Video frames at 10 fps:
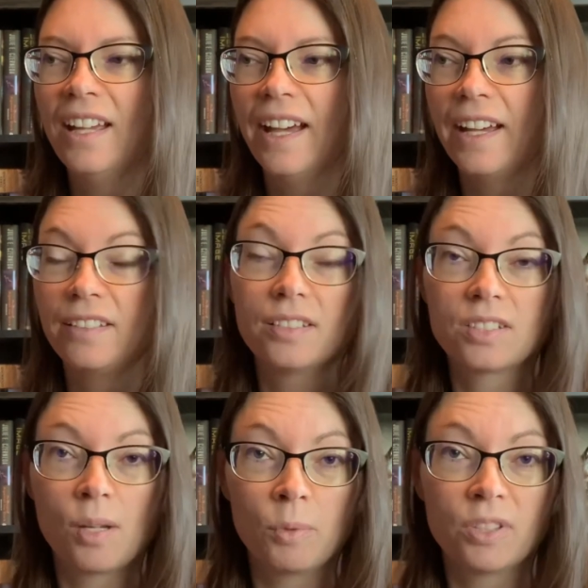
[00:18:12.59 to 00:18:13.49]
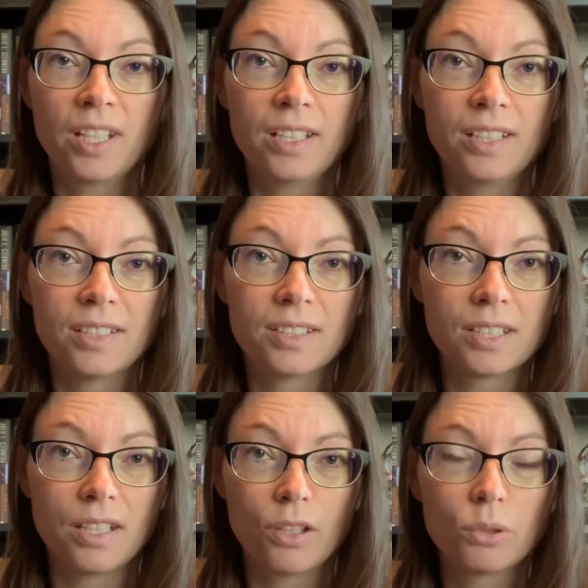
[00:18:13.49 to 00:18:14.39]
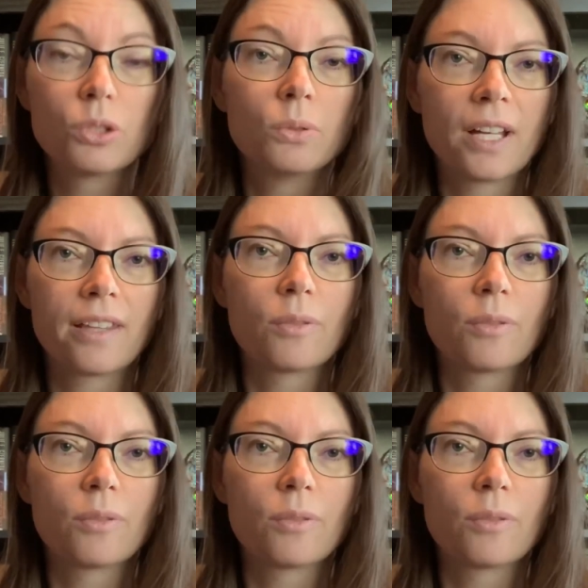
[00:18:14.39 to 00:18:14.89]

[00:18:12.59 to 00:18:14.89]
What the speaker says: and simultaneously those who like